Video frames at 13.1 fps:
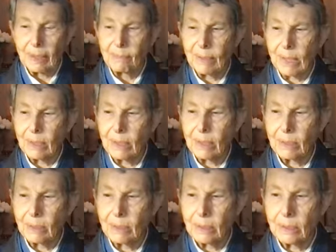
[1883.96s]
man.
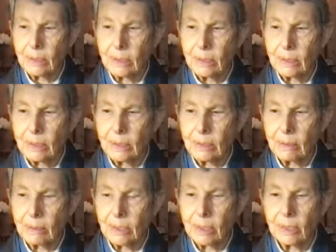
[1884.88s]
I'm
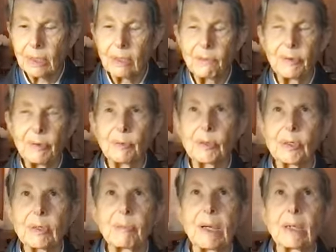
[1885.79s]
trying to think if he was
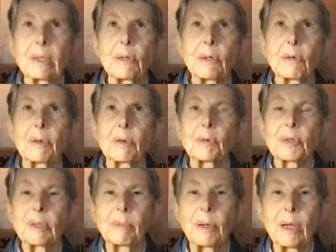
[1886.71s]
Tibetan or if he was
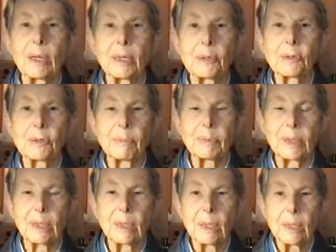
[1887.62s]
Nepali or
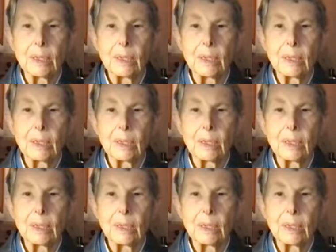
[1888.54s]
something.